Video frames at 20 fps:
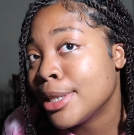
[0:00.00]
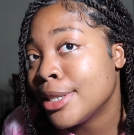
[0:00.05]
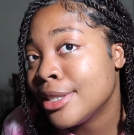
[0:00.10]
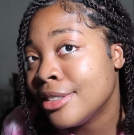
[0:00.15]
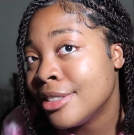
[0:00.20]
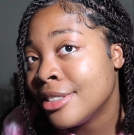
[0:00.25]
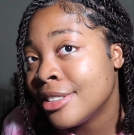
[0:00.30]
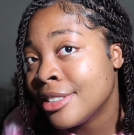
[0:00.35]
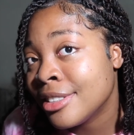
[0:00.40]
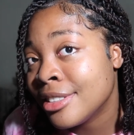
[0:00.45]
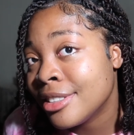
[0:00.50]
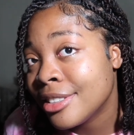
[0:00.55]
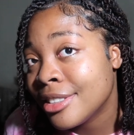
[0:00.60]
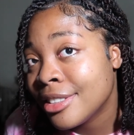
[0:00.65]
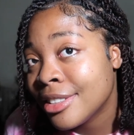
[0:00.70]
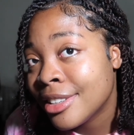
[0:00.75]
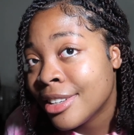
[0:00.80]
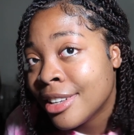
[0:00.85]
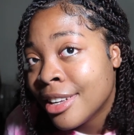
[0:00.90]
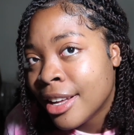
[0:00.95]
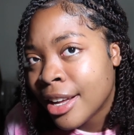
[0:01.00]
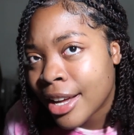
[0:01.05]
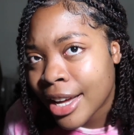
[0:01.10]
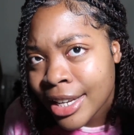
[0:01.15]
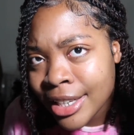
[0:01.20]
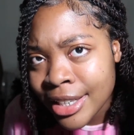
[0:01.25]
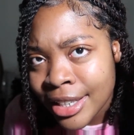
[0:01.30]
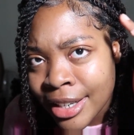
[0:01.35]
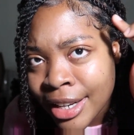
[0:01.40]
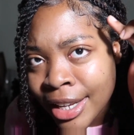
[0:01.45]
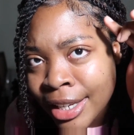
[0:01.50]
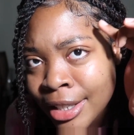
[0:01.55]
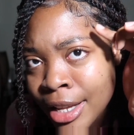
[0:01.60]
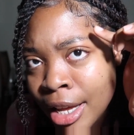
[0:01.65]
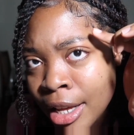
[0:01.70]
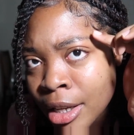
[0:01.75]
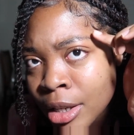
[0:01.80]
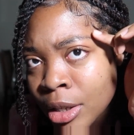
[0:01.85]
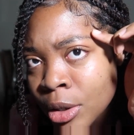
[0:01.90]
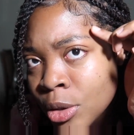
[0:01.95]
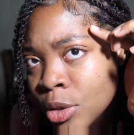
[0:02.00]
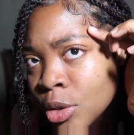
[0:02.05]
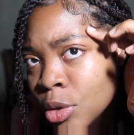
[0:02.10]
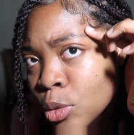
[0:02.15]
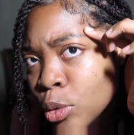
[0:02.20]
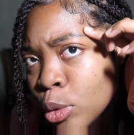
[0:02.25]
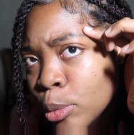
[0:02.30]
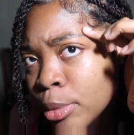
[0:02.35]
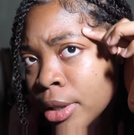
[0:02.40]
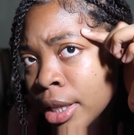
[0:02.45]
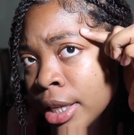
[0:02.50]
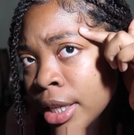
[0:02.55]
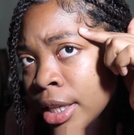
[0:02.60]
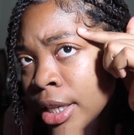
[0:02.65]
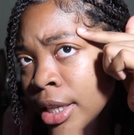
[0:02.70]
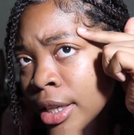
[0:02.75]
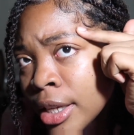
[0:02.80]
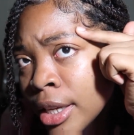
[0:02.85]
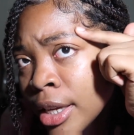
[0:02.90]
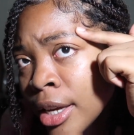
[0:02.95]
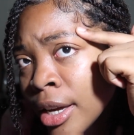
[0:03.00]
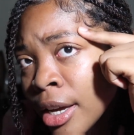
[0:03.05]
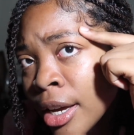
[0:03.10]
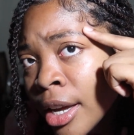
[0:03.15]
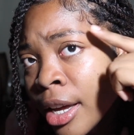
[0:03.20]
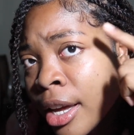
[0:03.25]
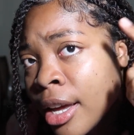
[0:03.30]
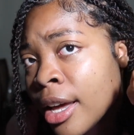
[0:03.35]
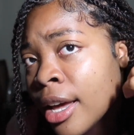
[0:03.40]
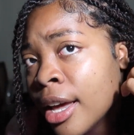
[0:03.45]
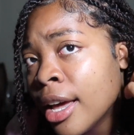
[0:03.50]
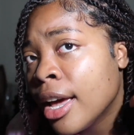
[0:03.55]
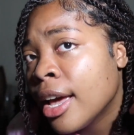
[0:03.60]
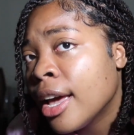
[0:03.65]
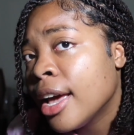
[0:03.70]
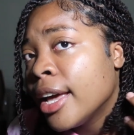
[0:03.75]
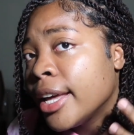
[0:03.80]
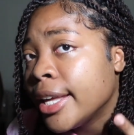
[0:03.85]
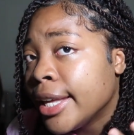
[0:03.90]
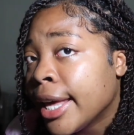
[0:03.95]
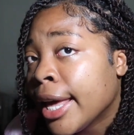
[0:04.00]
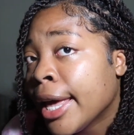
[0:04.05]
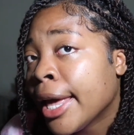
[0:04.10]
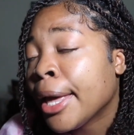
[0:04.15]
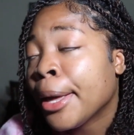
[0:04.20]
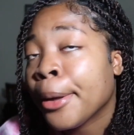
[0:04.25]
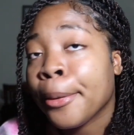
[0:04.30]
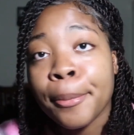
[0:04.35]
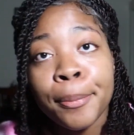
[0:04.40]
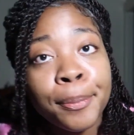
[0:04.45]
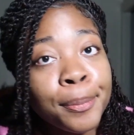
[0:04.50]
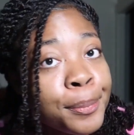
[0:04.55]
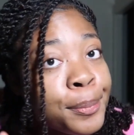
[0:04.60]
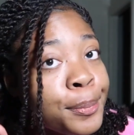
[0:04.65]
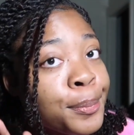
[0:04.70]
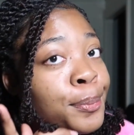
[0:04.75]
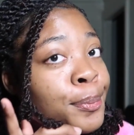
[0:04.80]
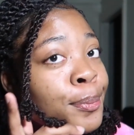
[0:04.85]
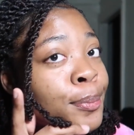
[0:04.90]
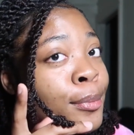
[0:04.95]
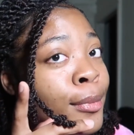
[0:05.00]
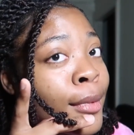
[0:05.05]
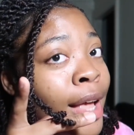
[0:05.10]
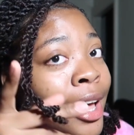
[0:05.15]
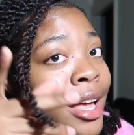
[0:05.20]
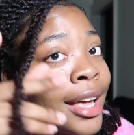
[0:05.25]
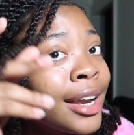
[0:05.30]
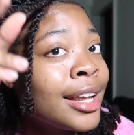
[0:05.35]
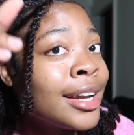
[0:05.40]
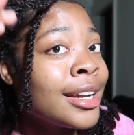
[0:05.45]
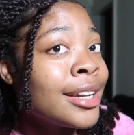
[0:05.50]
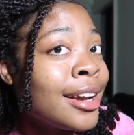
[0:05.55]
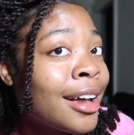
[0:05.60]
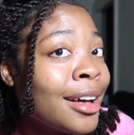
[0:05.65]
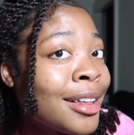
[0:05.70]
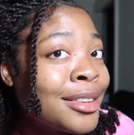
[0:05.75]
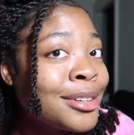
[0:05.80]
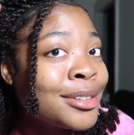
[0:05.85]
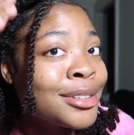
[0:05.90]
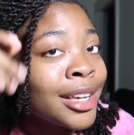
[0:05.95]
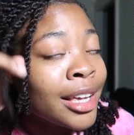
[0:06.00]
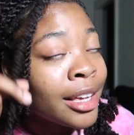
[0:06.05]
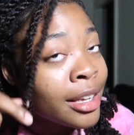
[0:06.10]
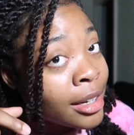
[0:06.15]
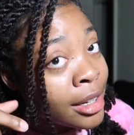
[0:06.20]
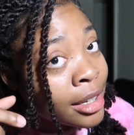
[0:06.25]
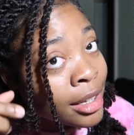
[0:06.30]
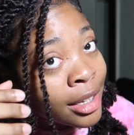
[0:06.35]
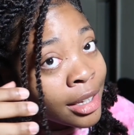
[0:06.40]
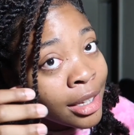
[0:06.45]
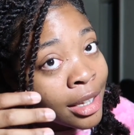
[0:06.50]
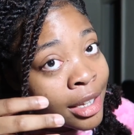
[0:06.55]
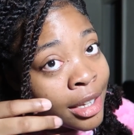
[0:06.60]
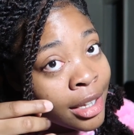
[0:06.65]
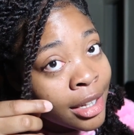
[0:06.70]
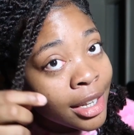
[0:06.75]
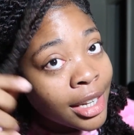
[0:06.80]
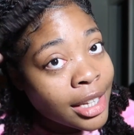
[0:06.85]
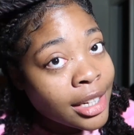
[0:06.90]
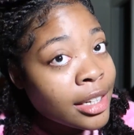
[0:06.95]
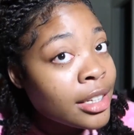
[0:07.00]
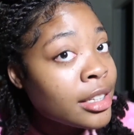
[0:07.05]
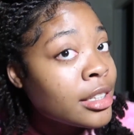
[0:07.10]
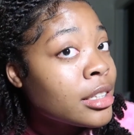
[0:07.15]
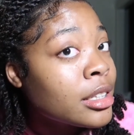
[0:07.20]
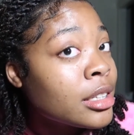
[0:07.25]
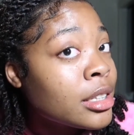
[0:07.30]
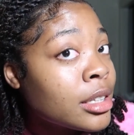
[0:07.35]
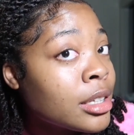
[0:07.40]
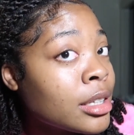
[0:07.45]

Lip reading: edges? I did like that little swooping. Yeah. And I did the other side like this.